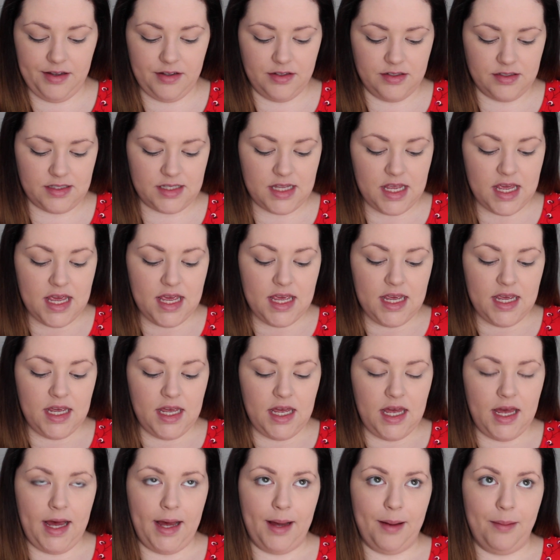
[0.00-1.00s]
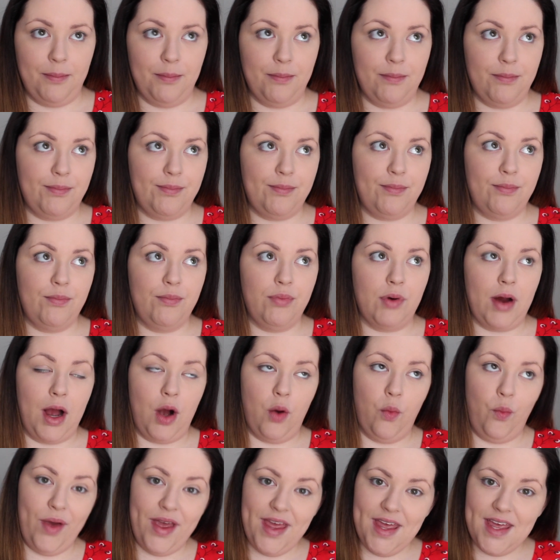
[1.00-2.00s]
Hills
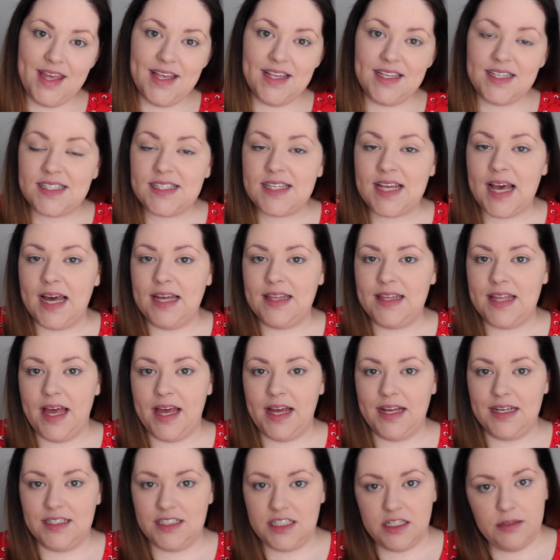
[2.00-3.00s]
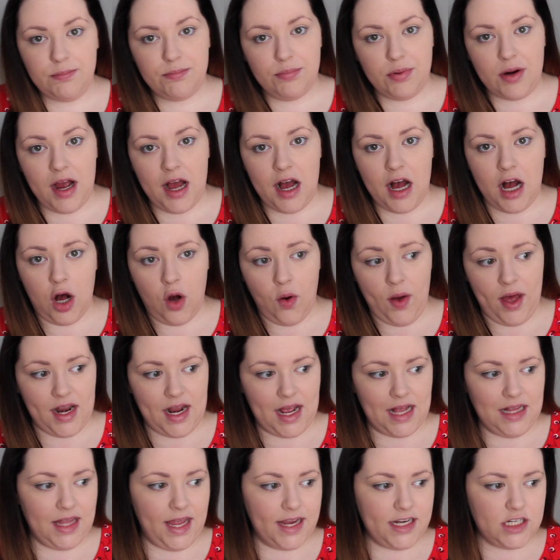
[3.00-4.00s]
Brow Wiz and then Dip Brow, and
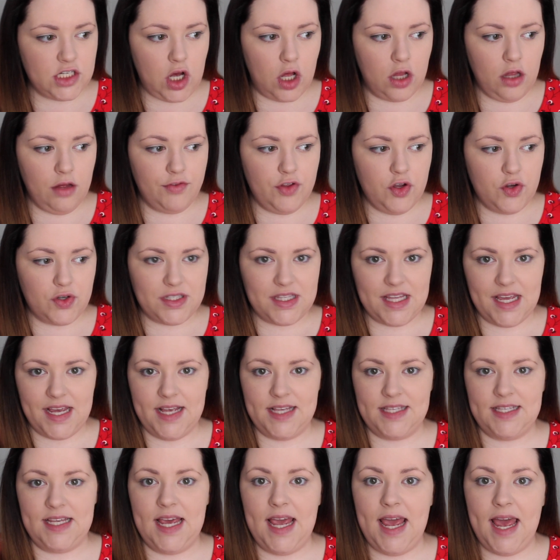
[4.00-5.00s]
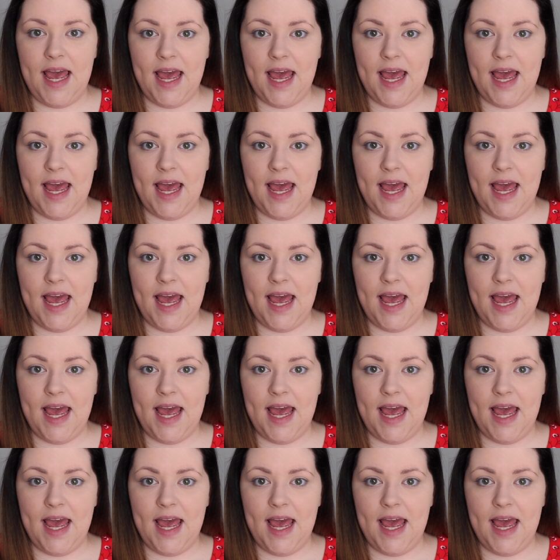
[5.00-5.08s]
I liked all of those things